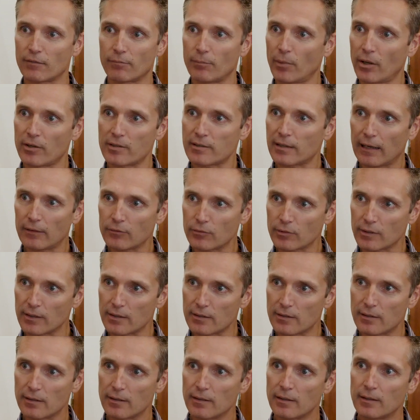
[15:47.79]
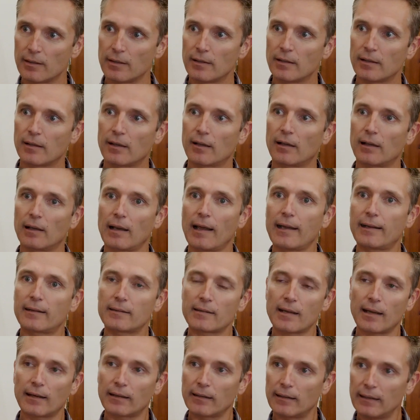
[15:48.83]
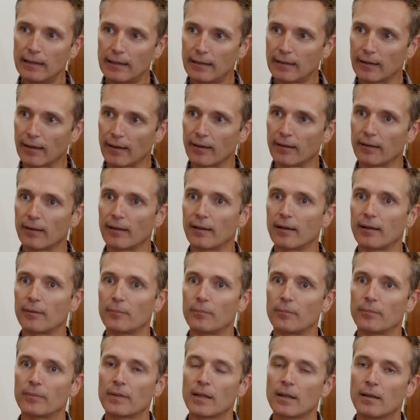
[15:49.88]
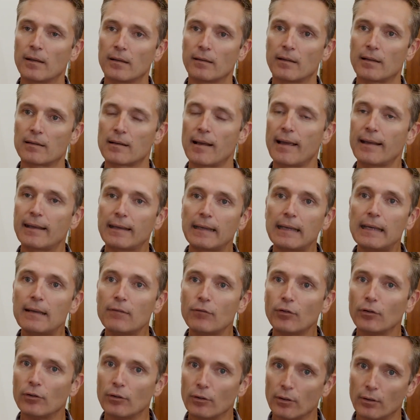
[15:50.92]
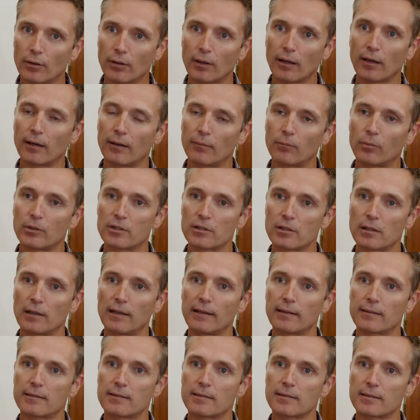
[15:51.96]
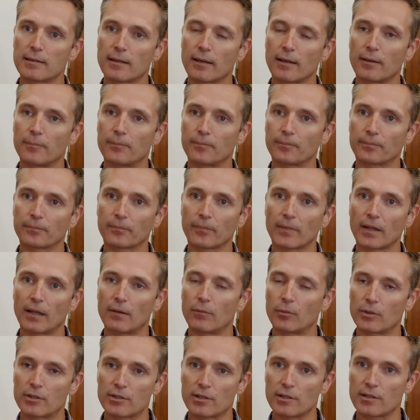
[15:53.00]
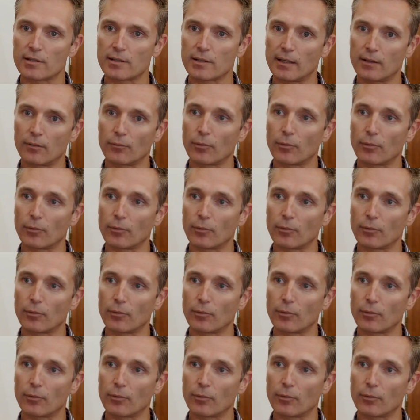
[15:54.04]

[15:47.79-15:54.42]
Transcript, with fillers: of most countries. Sure. Uh, Lake Tanganyika, um, there's Lake Kivu, uh, which links, um, which is in